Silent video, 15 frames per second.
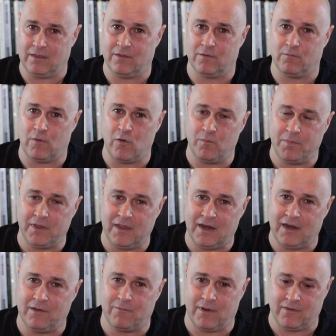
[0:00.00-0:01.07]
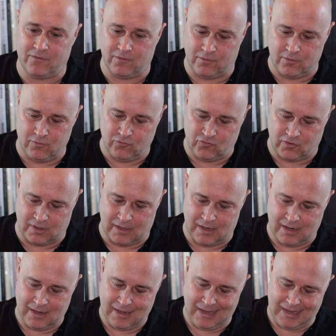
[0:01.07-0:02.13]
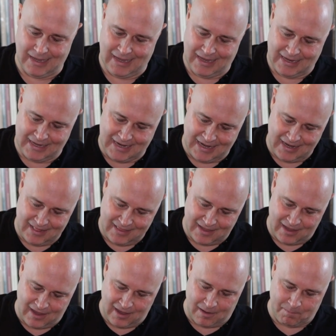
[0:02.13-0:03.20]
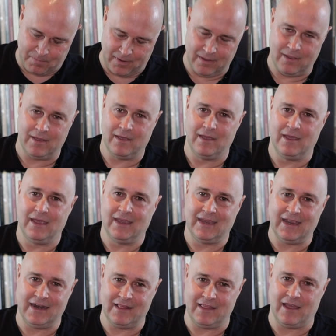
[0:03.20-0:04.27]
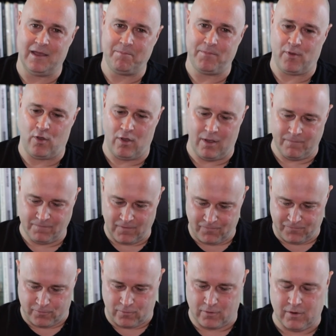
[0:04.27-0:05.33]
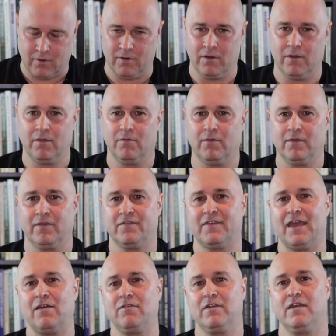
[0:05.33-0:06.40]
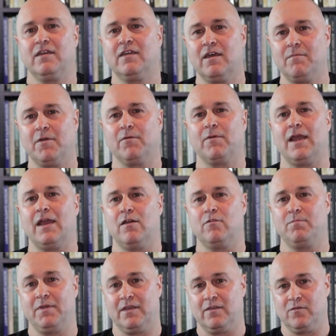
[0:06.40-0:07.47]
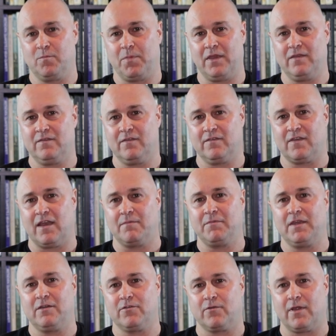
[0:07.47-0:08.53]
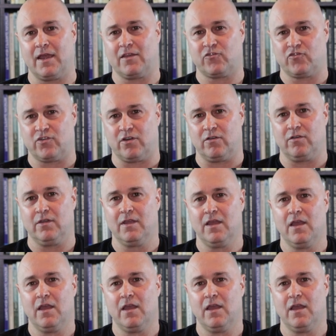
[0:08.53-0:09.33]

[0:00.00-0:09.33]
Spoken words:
There won't be any resolution. Get it up. Get it up off the floor where the sound can come around, because bass is omnidirectional.